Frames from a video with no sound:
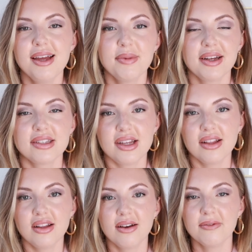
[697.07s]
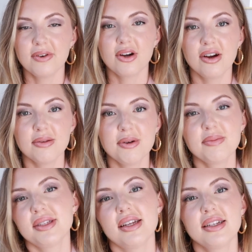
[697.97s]
because I love cardamom
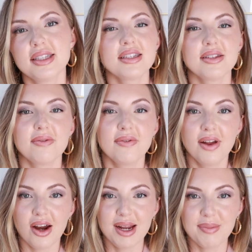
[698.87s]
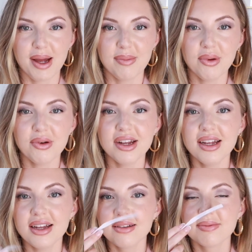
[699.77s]
scents. It's very peppery.